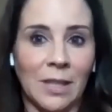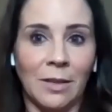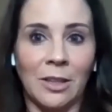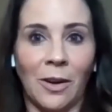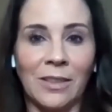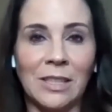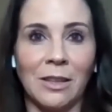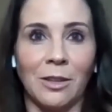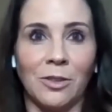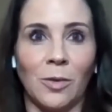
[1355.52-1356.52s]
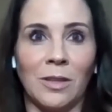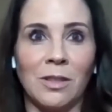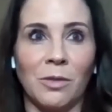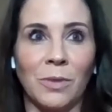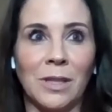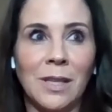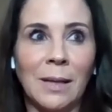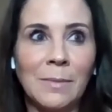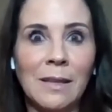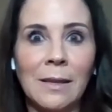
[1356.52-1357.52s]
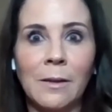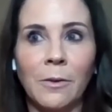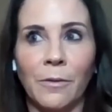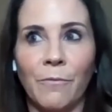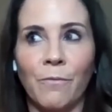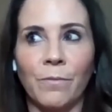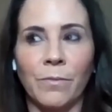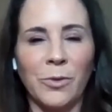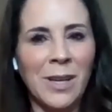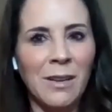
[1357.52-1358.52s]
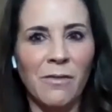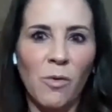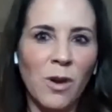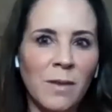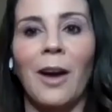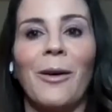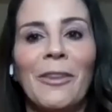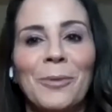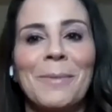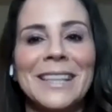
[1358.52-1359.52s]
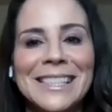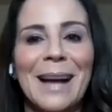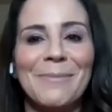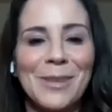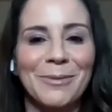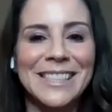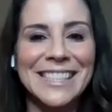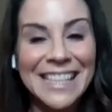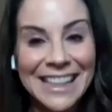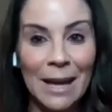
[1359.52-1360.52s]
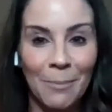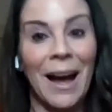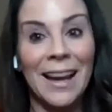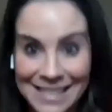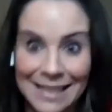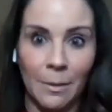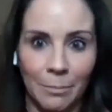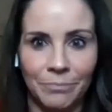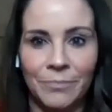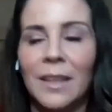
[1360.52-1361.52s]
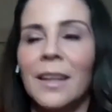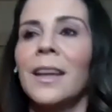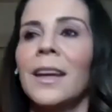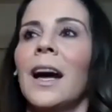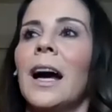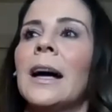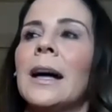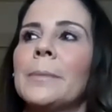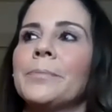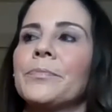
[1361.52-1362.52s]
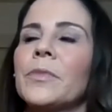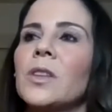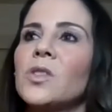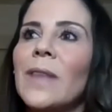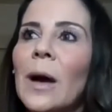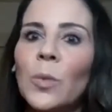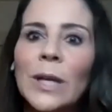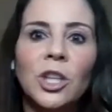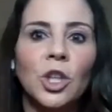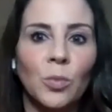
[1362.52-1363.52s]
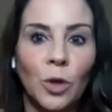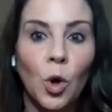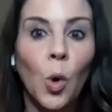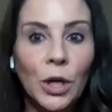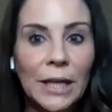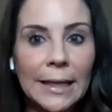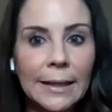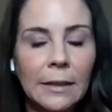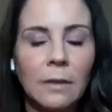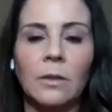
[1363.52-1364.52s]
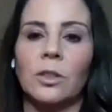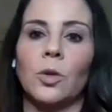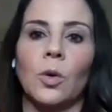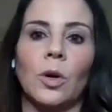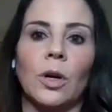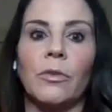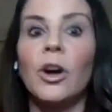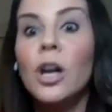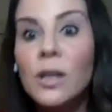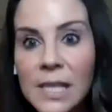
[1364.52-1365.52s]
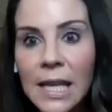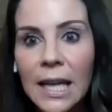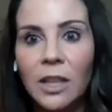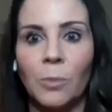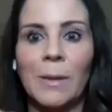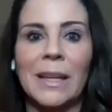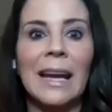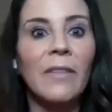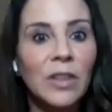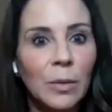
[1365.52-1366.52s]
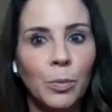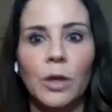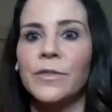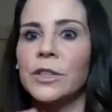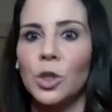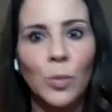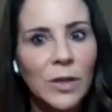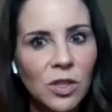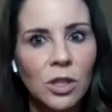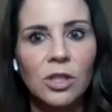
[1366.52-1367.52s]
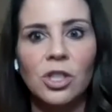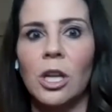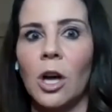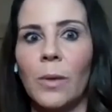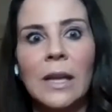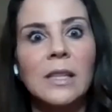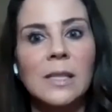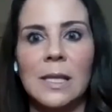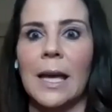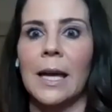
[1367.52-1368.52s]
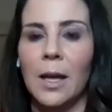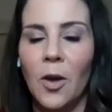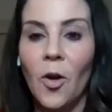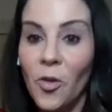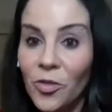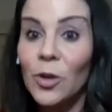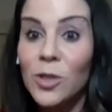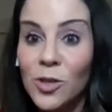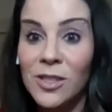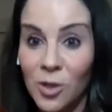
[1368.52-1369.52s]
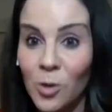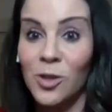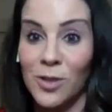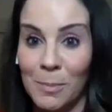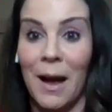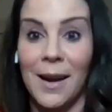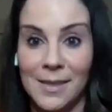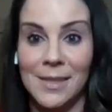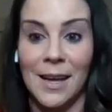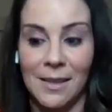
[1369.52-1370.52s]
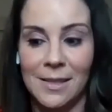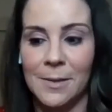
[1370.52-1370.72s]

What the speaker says: know I did the Tonys 3 times, I think, or 3 or 4, however many times we did them, I did them. So that week you're recording, you're rehearsing, you're making everything perfect. You're with Sergio. It is like, those are some high stakes.